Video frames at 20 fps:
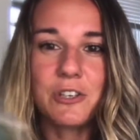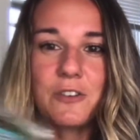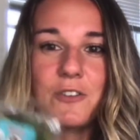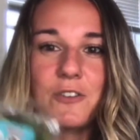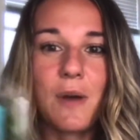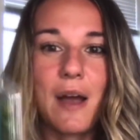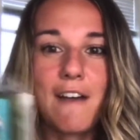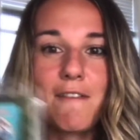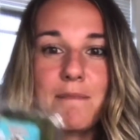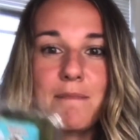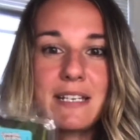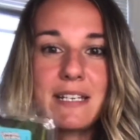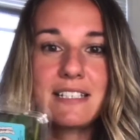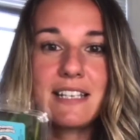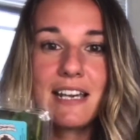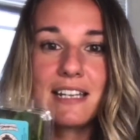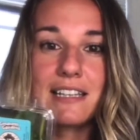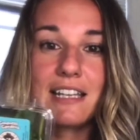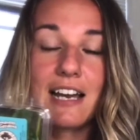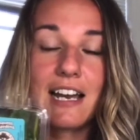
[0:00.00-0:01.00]
If you have mint
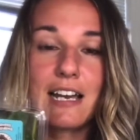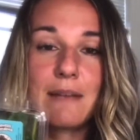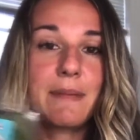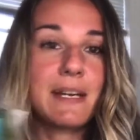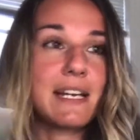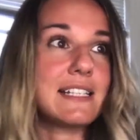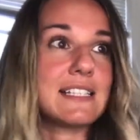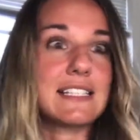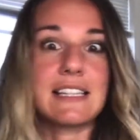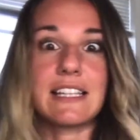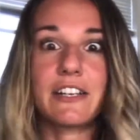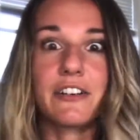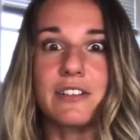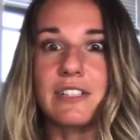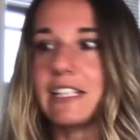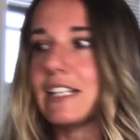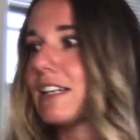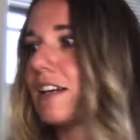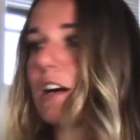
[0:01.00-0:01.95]
and lime, it's literally